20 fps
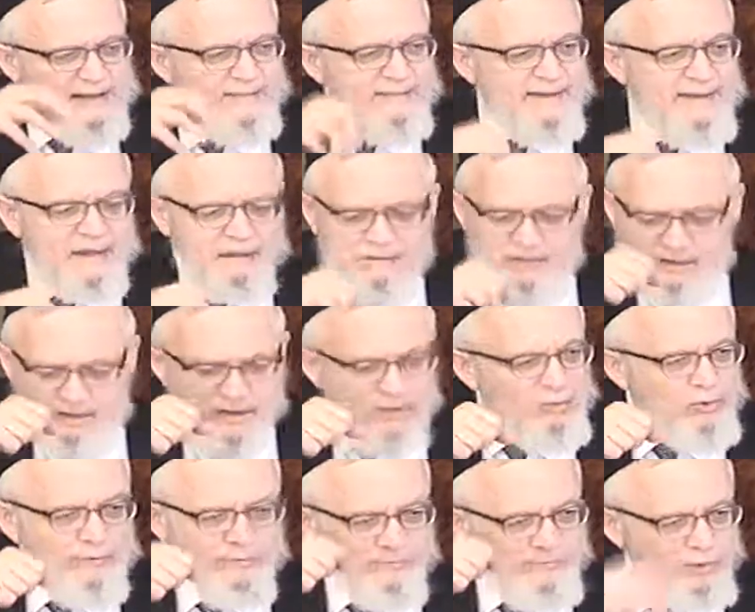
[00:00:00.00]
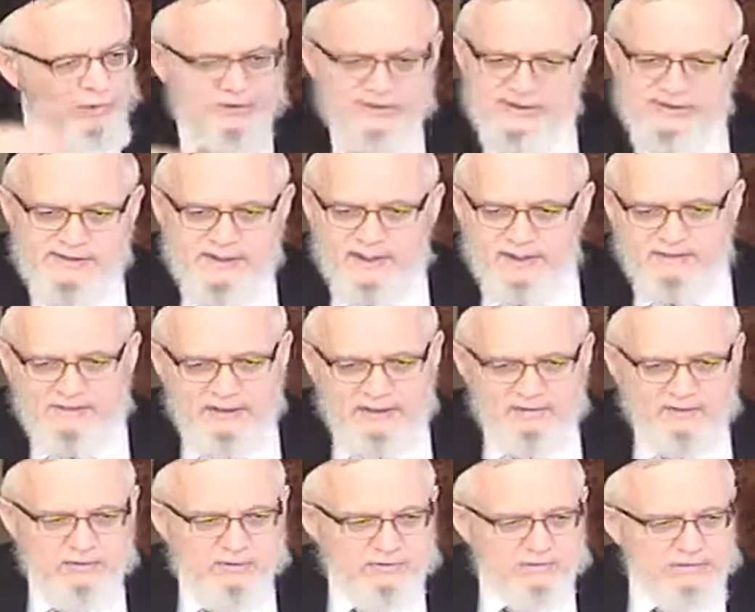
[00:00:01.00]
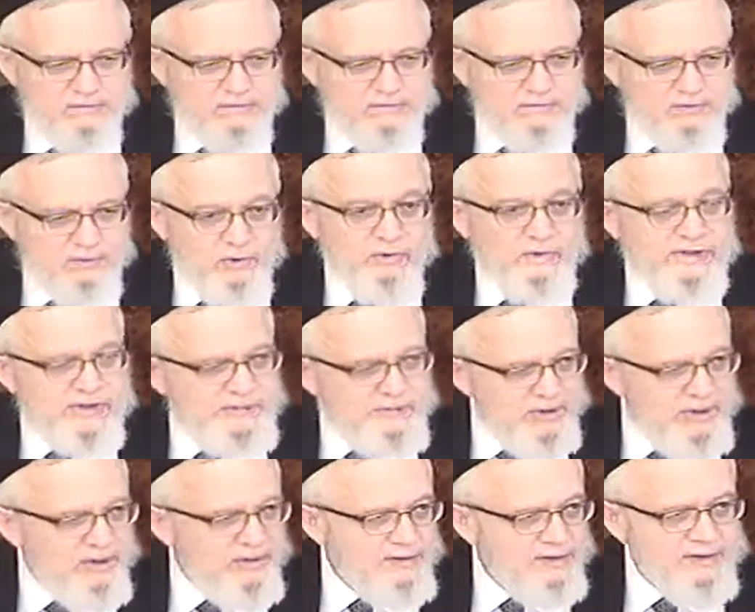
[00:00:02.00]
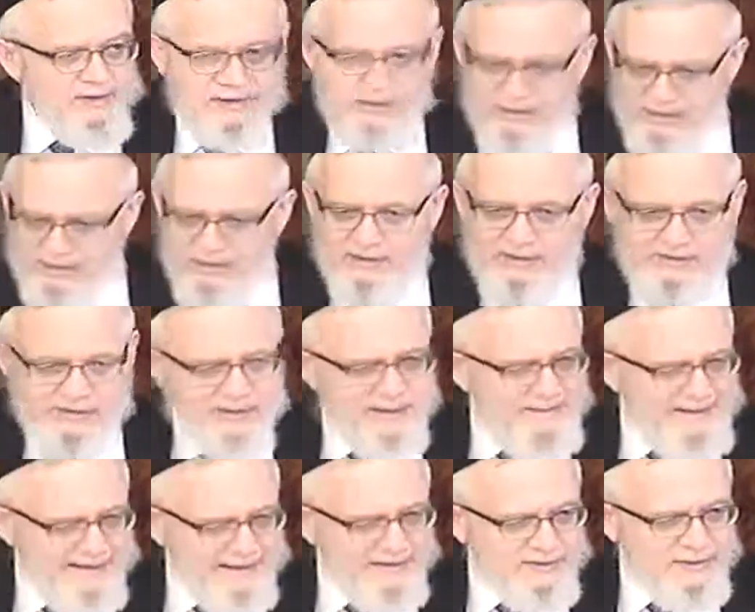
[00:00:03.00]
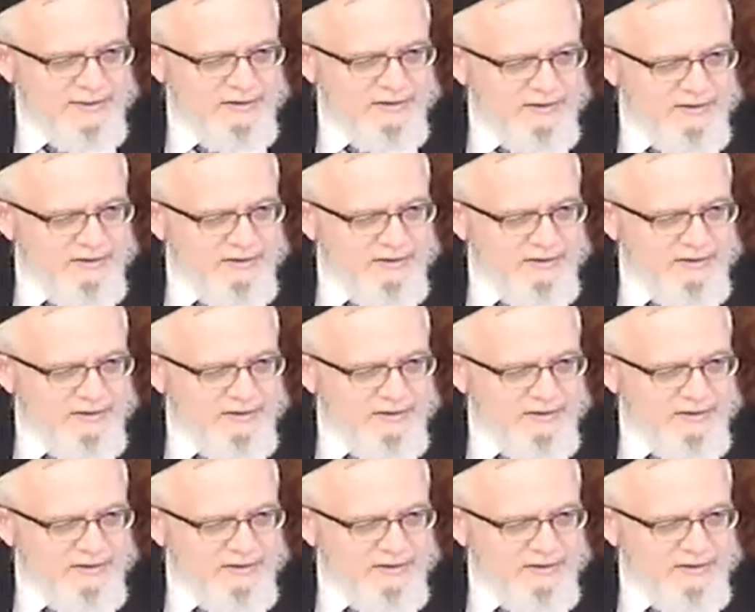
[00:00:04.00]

him out, he would have been forced to send him out because it's beyond his, uh, his capacity.